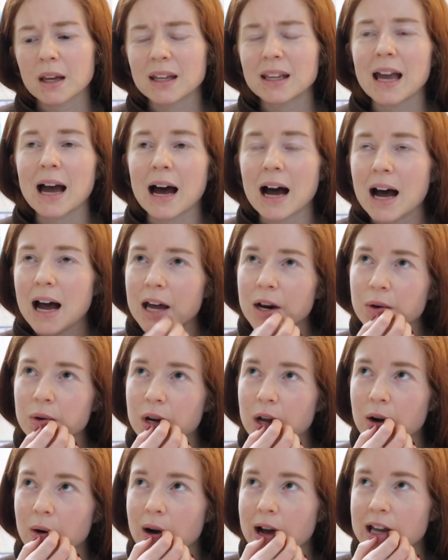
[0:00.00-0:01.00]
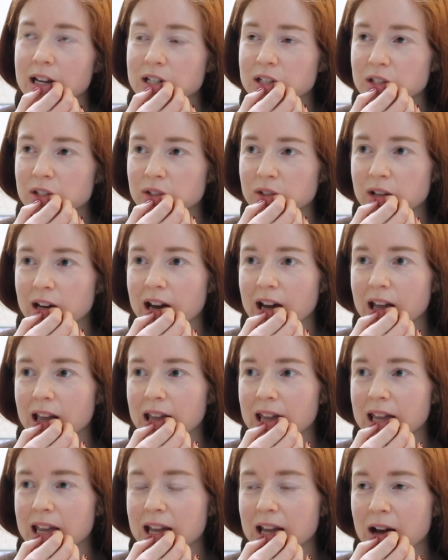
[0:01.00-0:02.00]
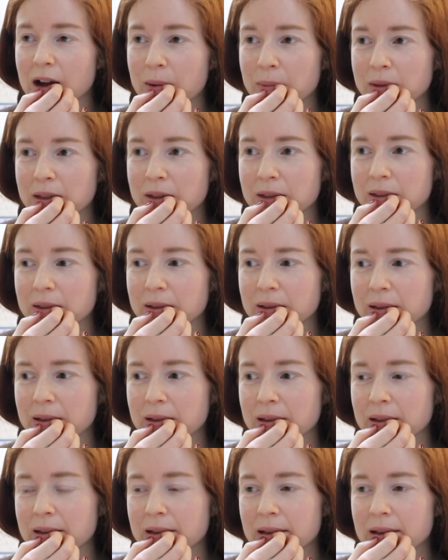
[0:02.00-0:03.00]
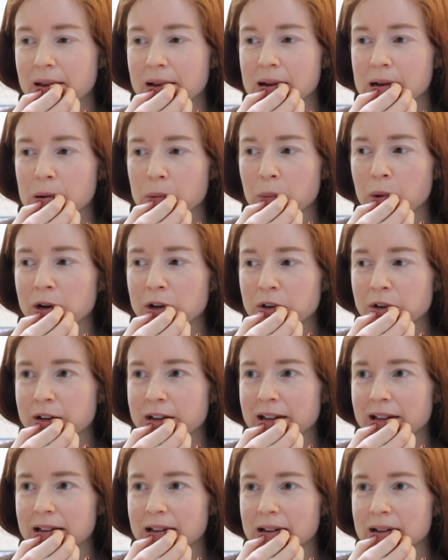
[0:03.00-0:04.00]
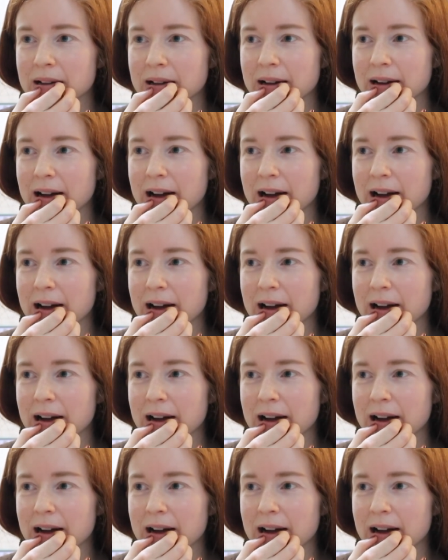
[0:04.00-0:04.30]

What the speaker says: yeah, I don't know. It got me wondering.